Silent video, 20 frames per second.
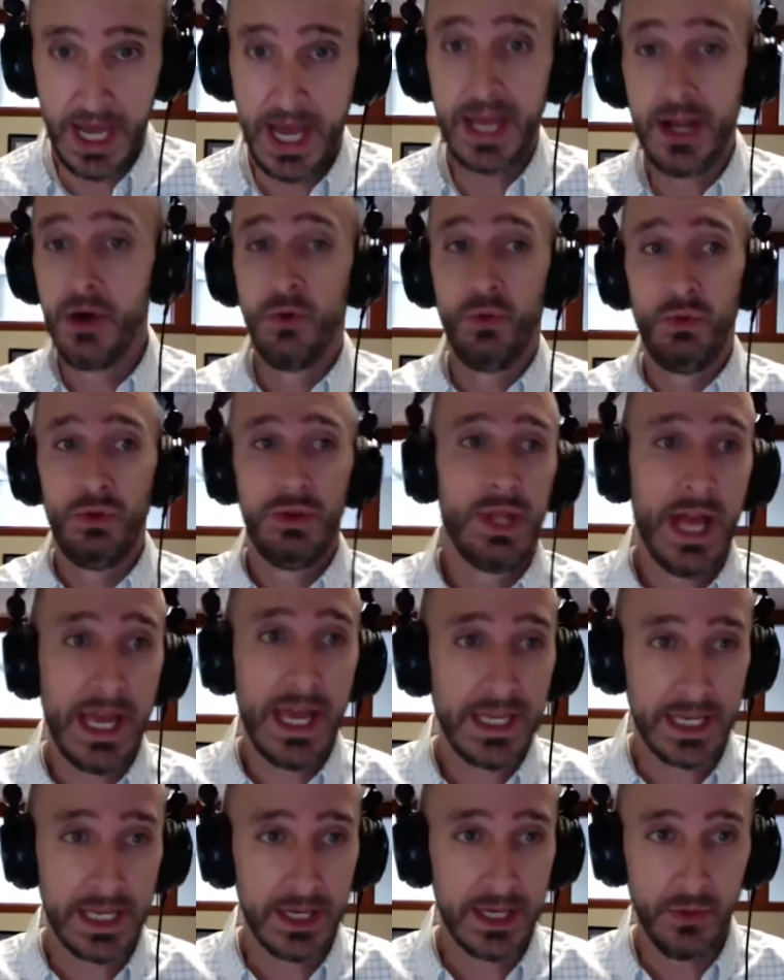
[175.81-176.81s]
I don't
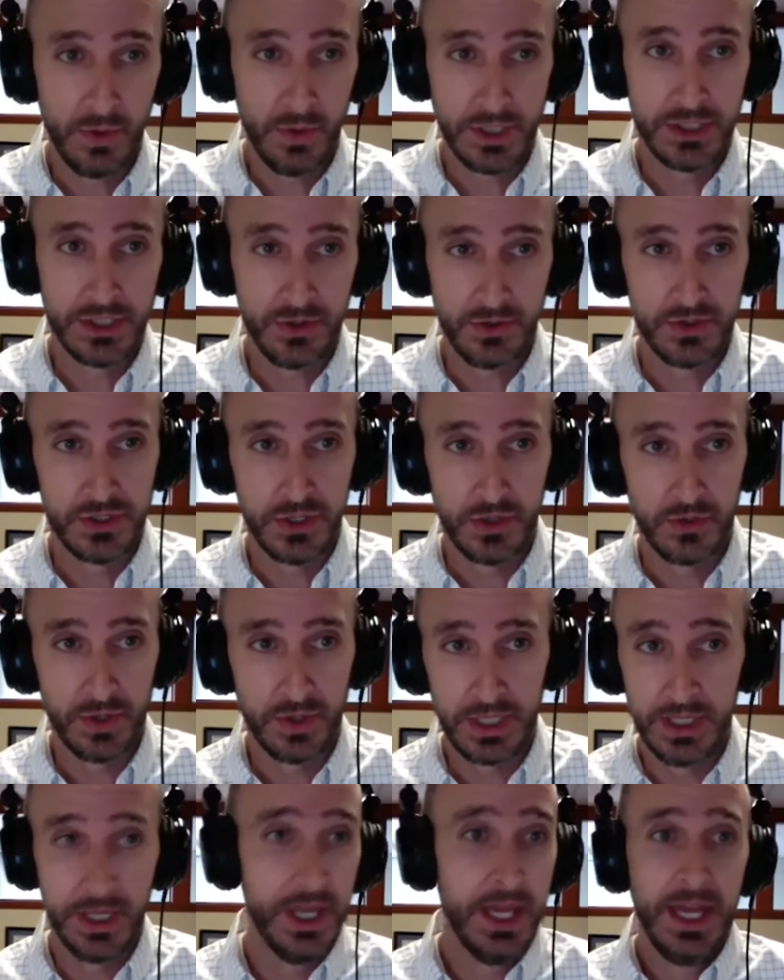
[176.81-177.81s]
like it, what you're
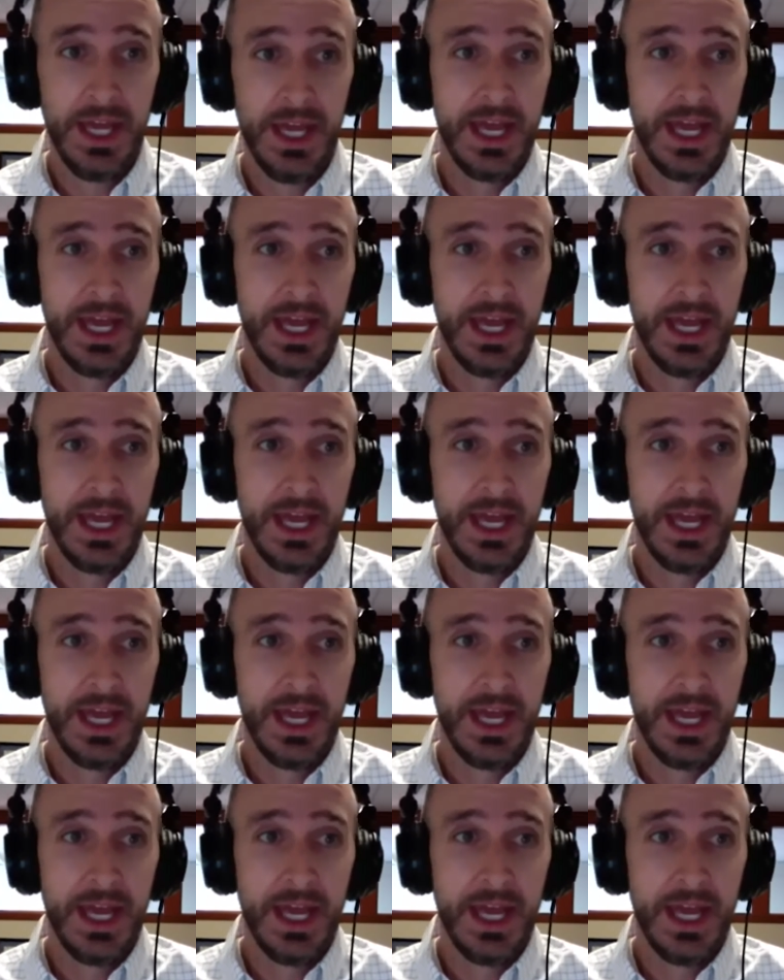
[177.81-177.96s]
doing.